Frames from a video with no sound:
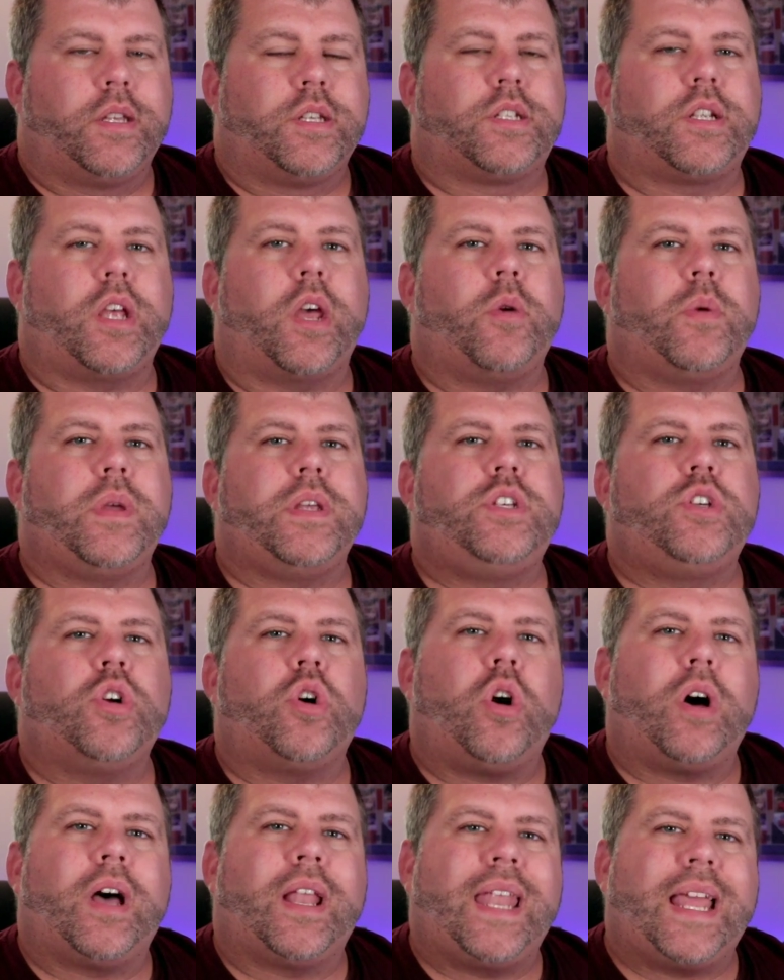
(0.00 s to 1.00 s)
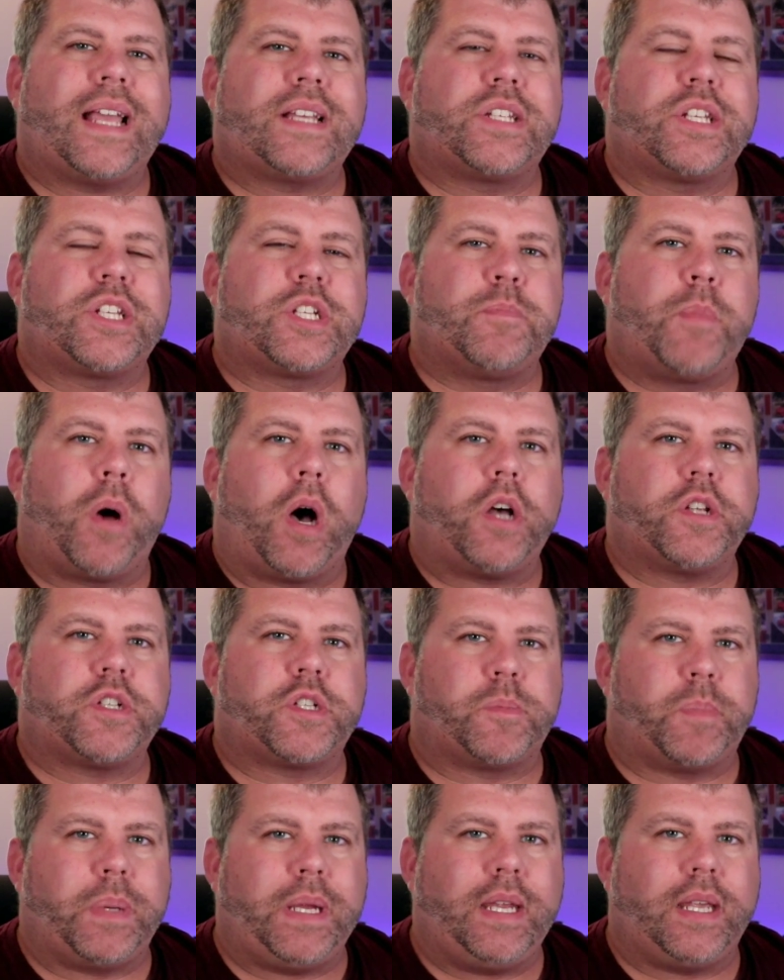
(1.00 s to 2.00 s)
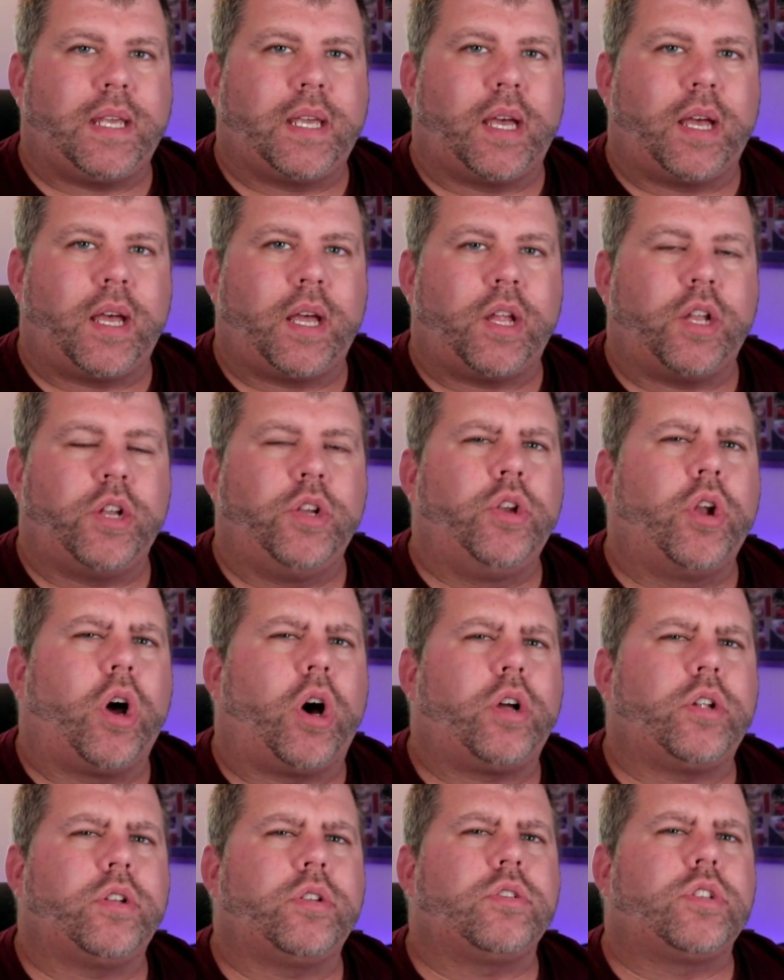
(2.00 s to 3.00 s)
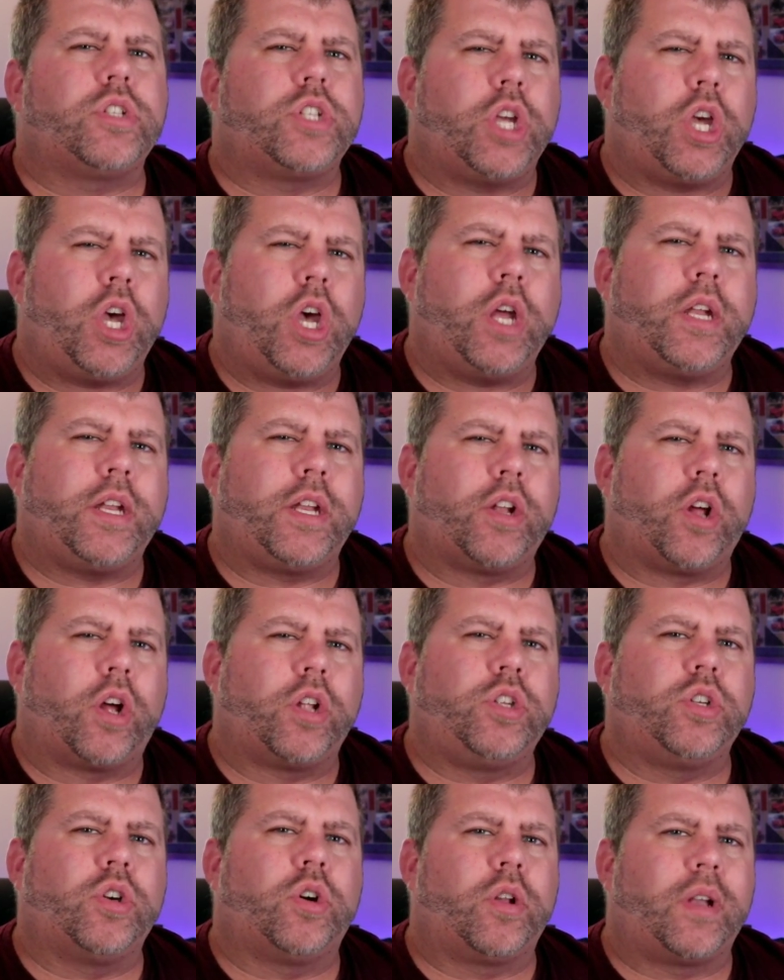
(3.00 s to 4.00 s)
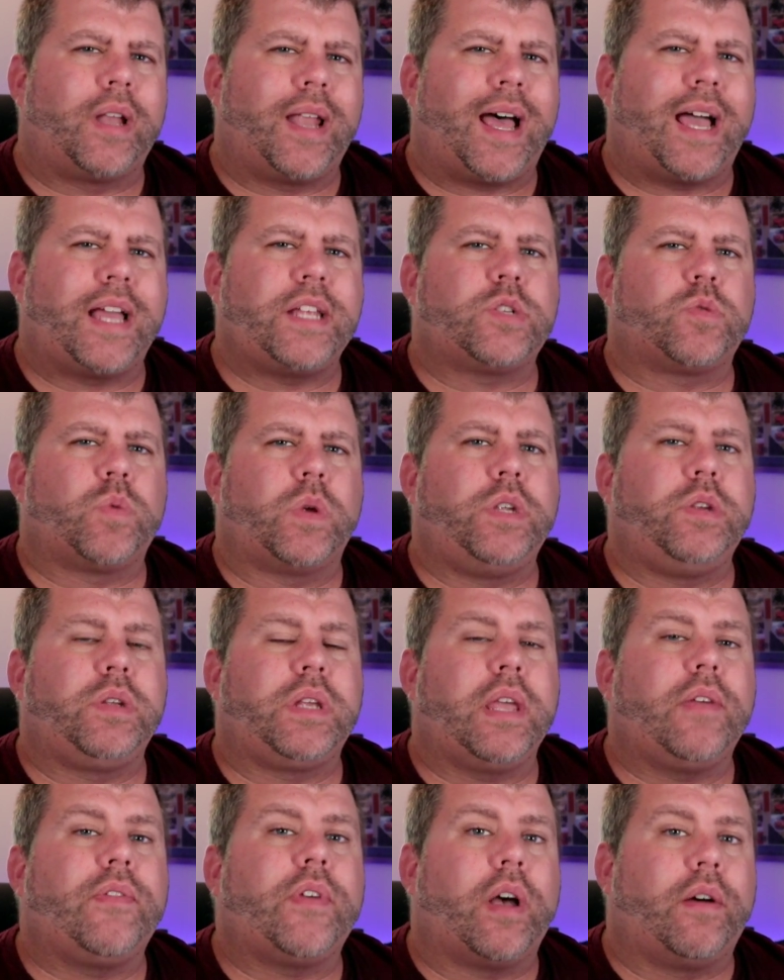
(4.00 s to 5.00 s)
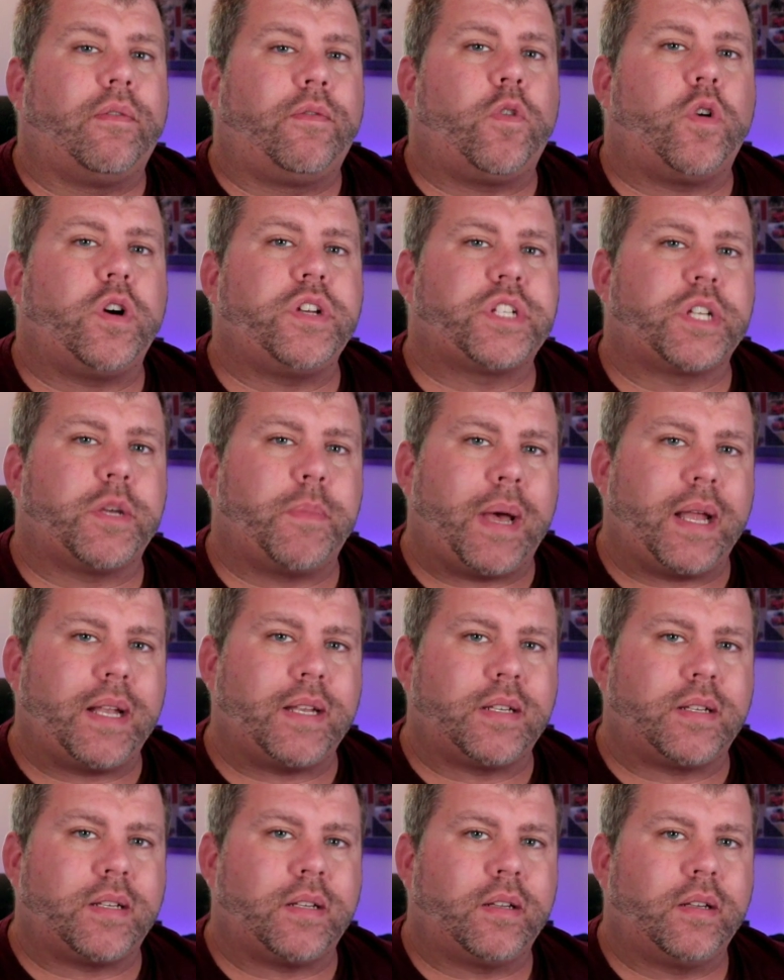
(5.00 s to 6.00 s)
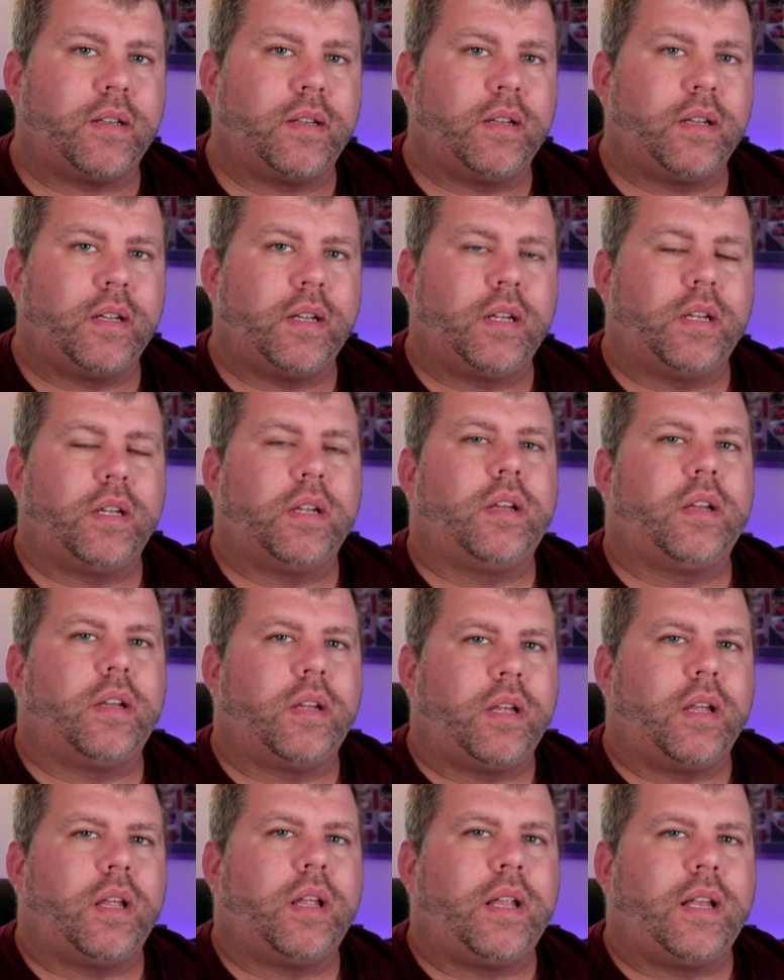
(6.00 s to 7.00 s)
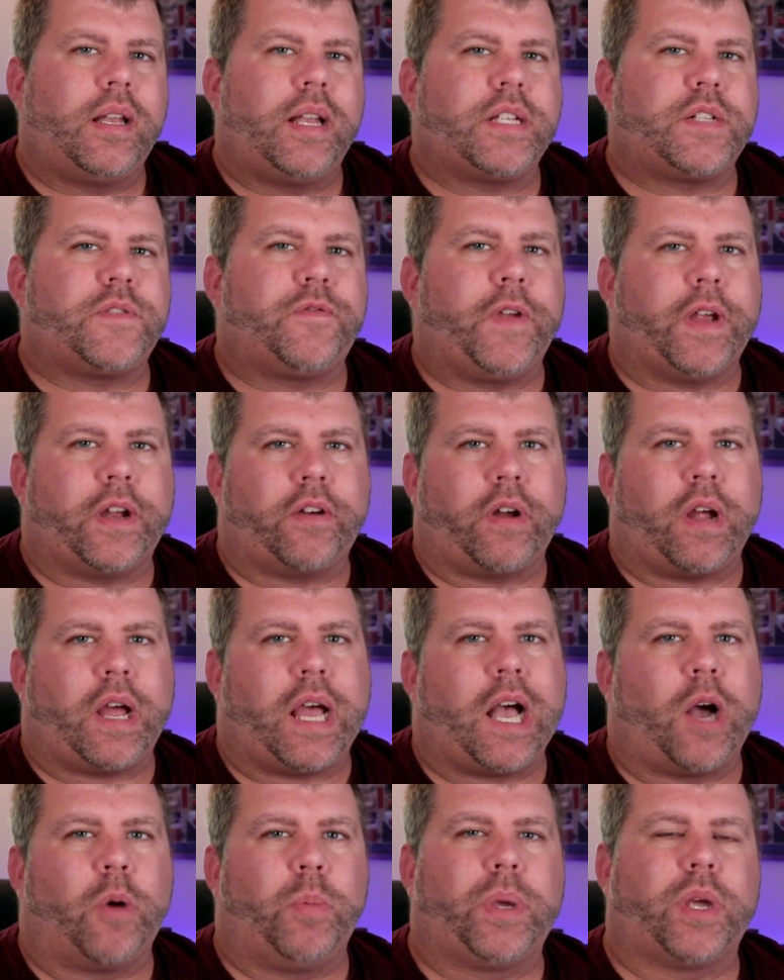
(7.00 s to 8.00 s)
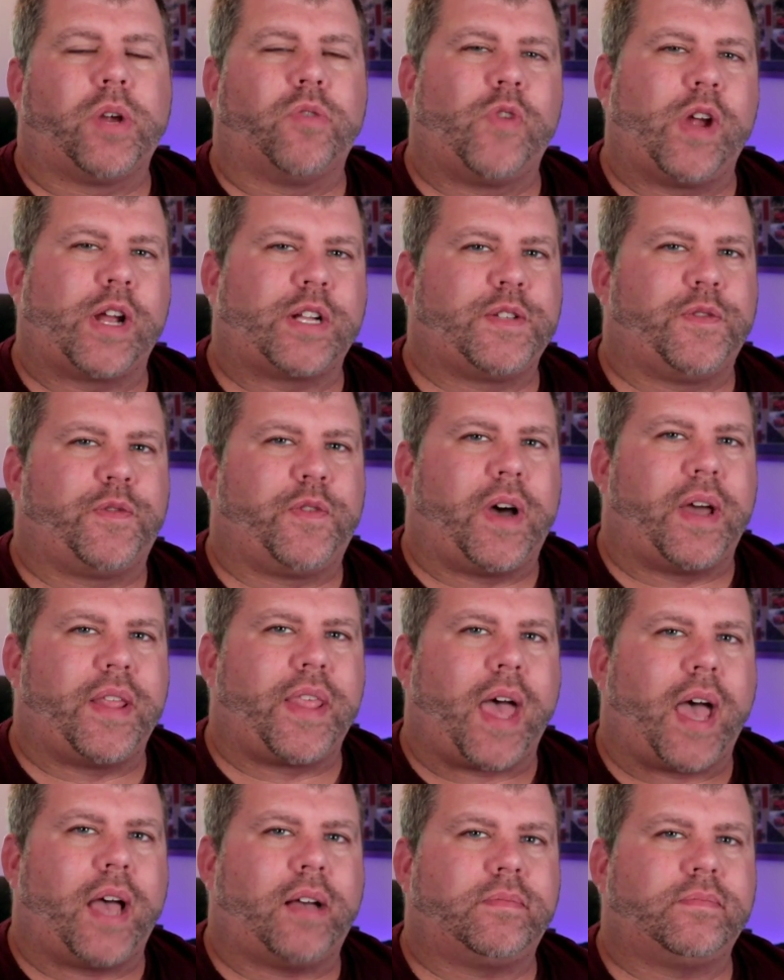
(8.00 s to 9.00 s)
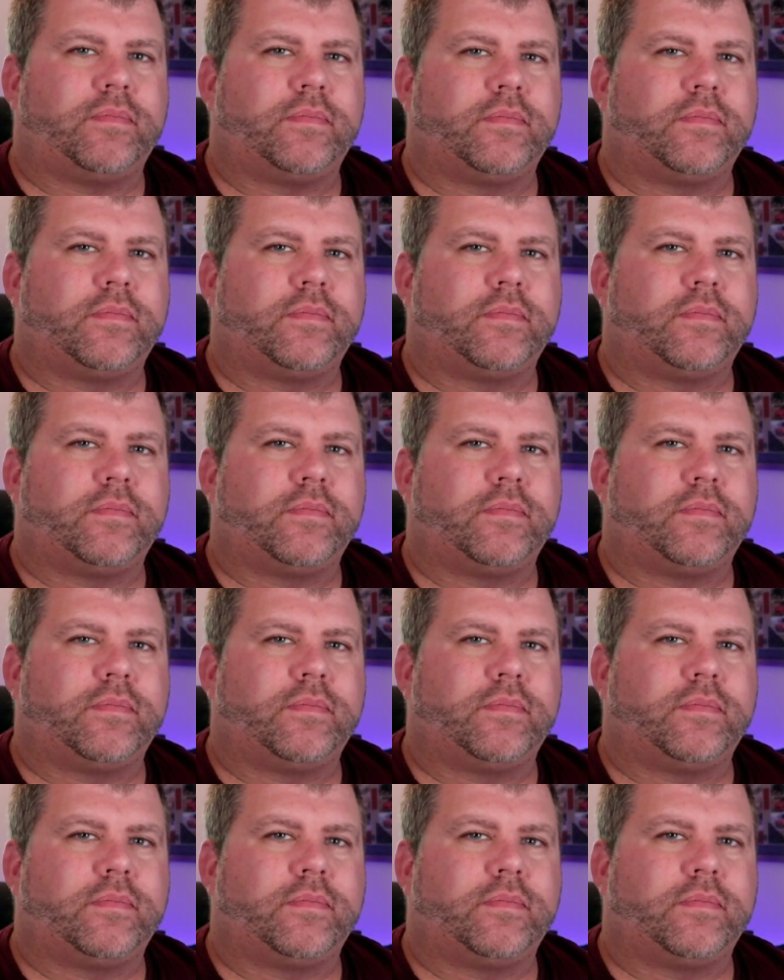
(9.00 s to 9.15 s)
So is your Alexa smart speaker not turning on your lights when you give it a voice command? Let's figure out how we can rectify that.